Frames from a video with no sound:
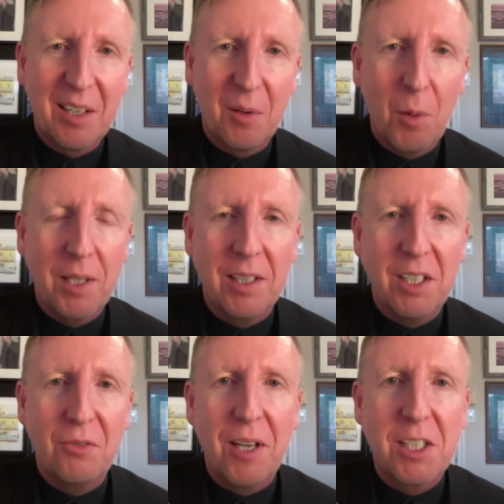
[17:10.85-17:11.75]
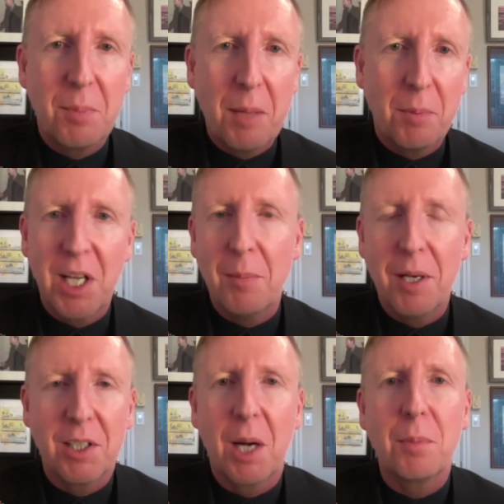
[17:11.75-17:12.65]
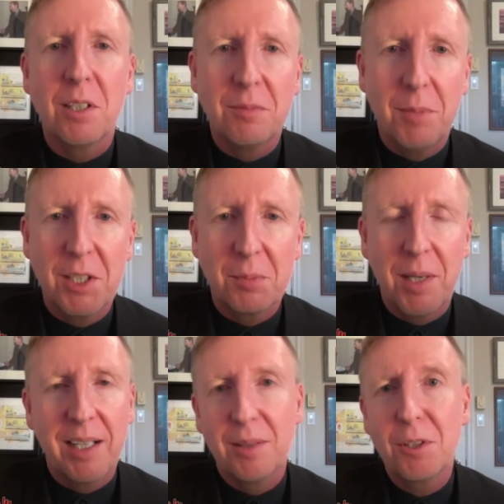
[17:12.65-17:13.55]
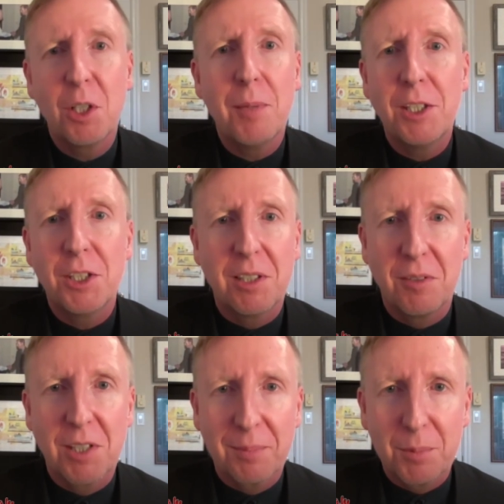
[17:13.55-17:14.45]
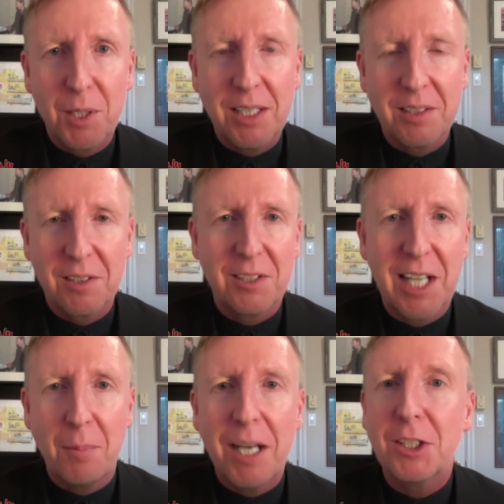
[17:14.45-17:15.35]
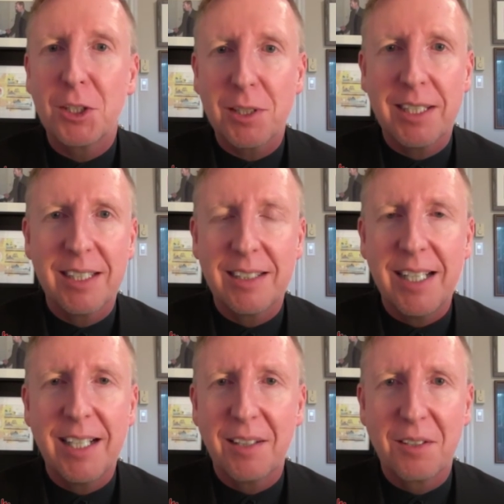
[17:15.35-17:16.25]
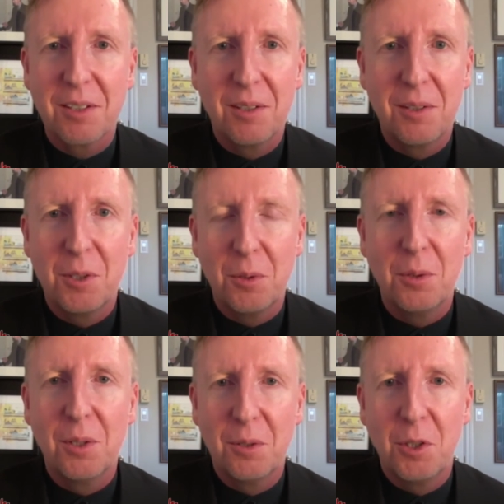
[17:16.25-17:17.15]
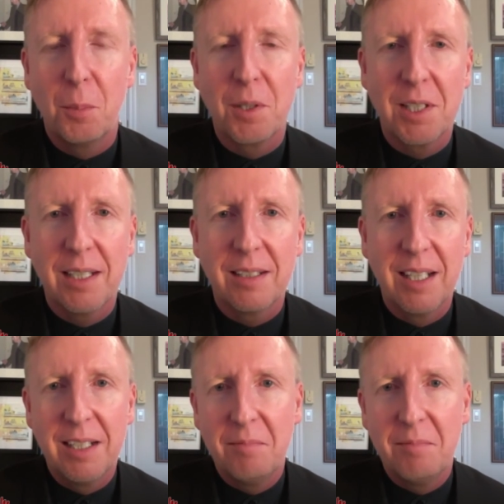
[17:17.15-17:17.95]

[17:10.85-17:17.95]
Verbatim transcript: when the defense paper came out a couple of months back, there was no mention of the submarines that are now magically going to take us to 2%